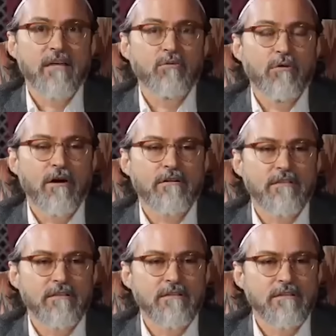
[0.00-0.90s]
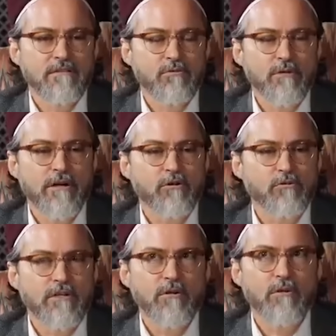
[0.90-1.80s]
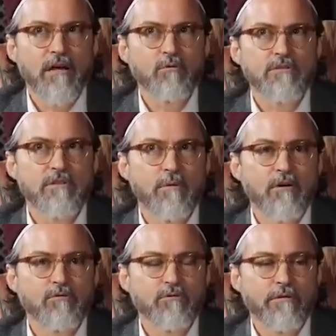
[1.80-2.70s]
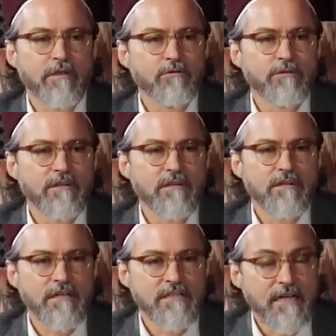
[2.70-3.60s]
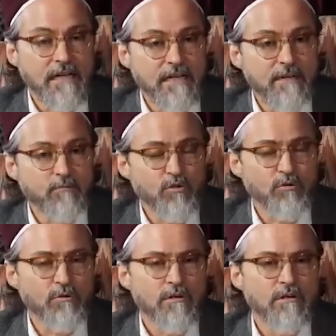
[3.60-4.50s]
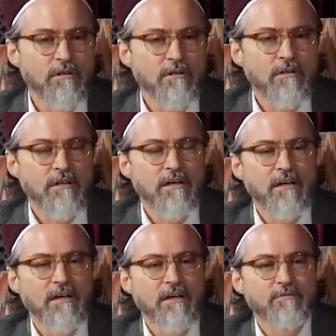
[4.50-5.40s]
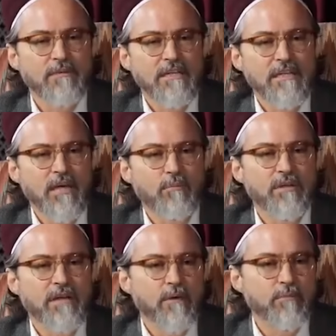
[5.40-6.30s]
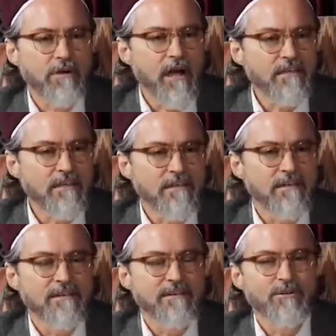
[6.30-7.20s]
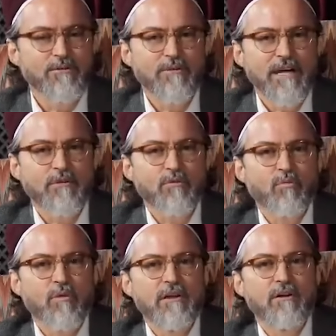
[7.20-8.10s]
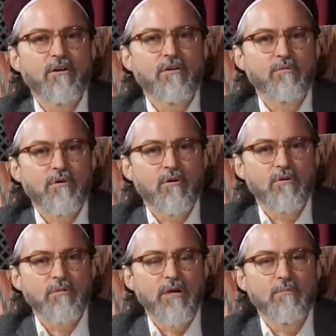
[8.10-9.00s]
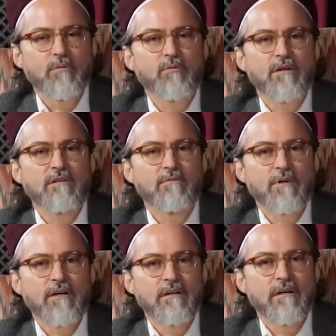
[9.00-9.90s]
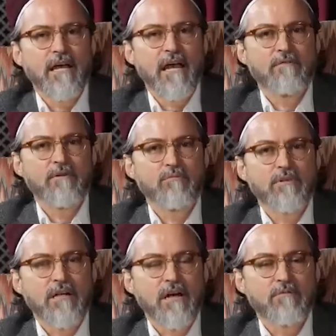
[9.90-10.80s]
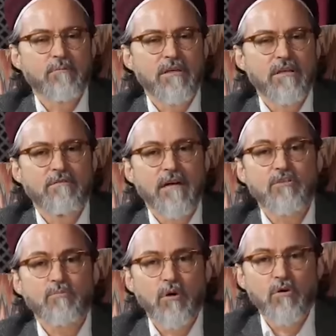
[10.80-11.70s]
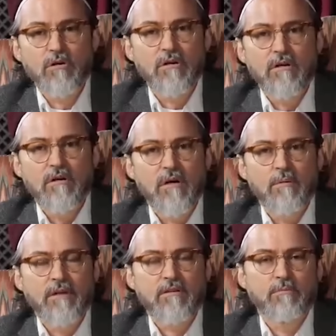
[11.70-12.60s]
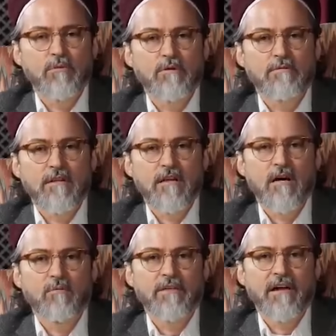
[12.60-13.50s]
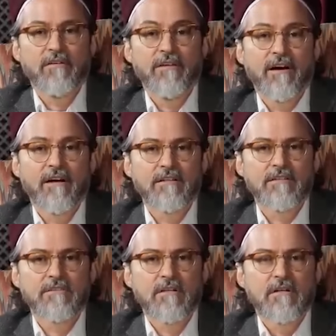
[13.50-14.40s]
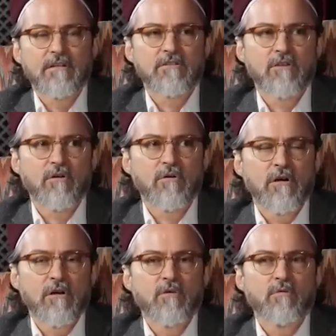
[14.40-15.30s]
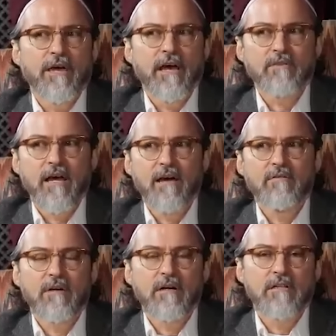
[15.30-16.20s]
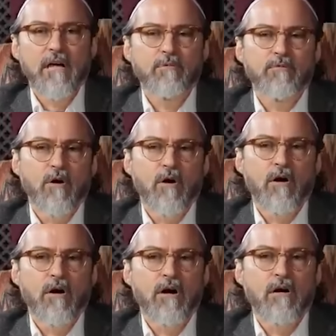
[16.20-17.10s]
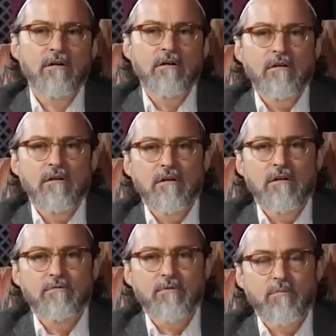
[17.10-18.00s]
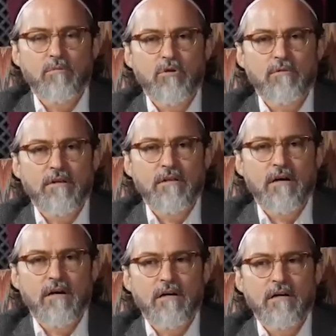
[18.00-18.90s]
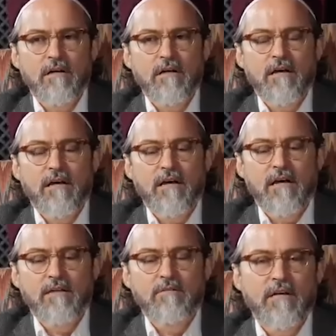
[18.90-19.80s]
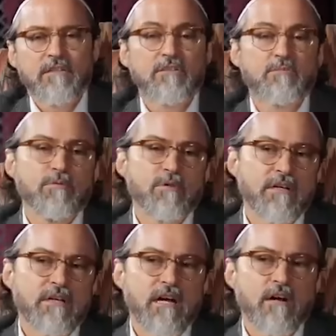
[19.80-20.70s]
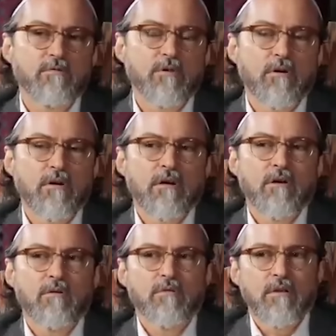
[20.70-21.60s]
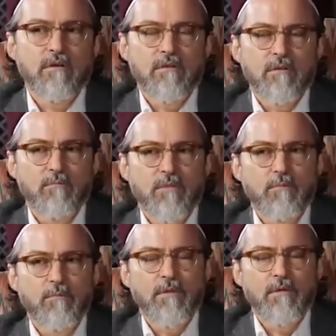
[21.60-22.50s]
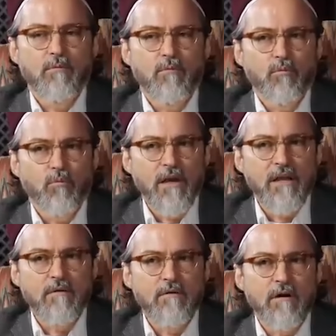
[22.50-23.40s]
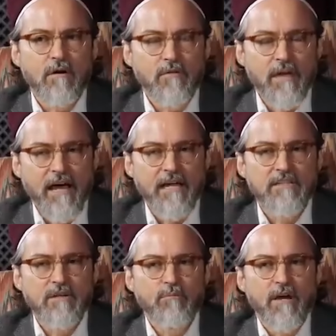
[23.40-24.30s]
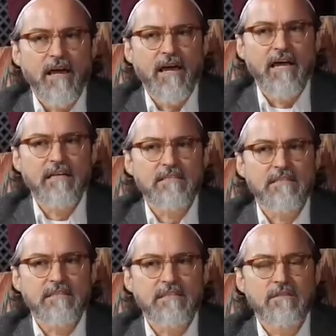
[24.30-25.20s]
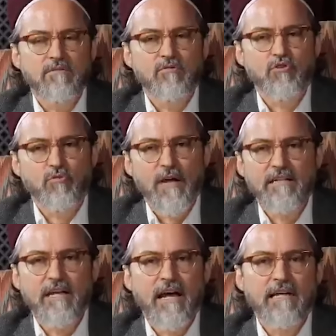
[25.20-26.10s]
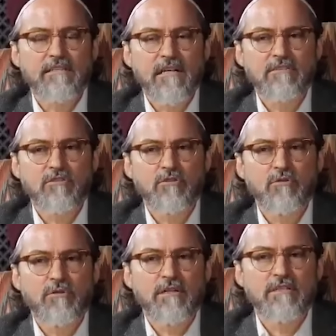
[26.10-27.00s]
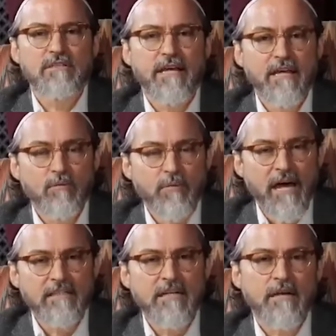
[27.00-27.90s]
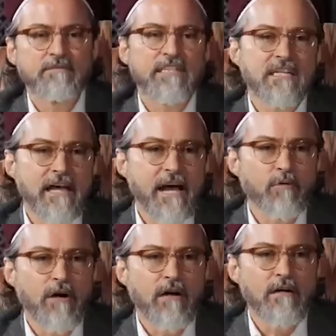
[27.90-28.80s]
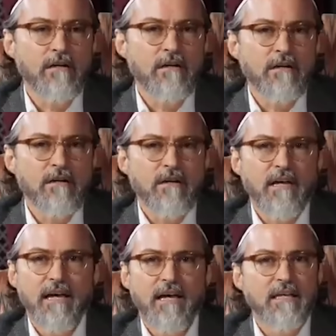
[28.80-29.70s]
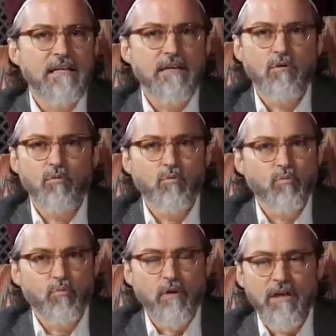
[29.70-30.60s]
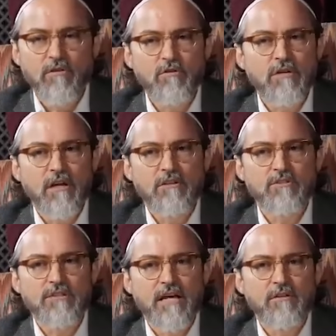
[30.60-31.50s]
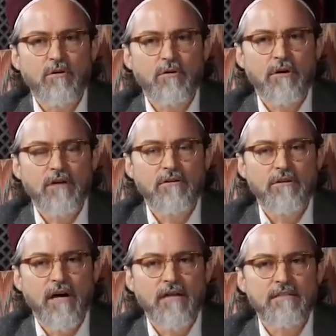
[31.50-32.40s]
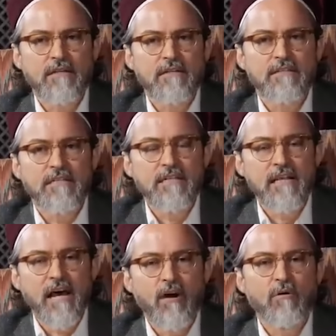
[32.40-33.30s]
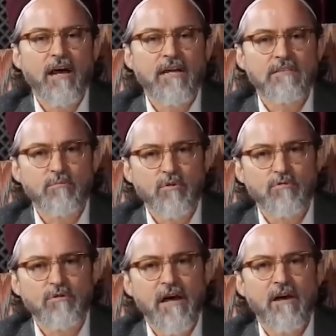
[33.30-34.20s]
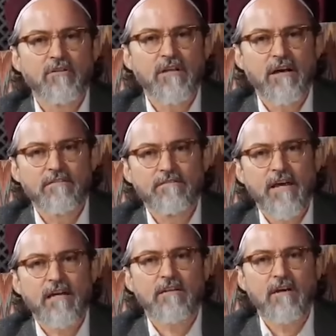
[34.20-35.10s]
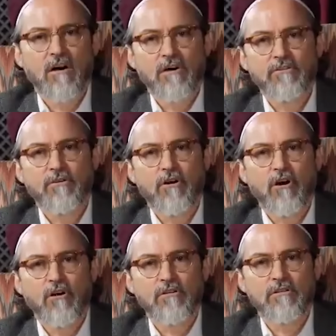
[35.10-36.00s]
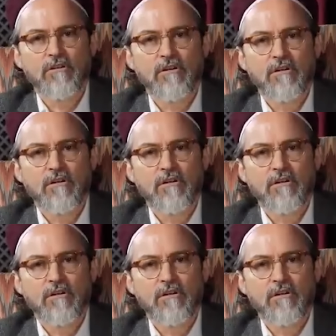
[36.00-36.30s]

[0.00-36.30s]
ayu ardan tuqirruni wa ayu sama'un tudhilluni idha takallamtu fi kitabi la bi ra'yi, you know, like, what earth would hold me up and what heaven would cover me if I spoke about the book of Allah without knowledge. So we have to have a type of awe for the book of Allah. And just be very careful. The what the ajam has direct access to is the ibadah of tilawa, and whether you can understand the Quran or not, tilawa has a profound effect on your heart,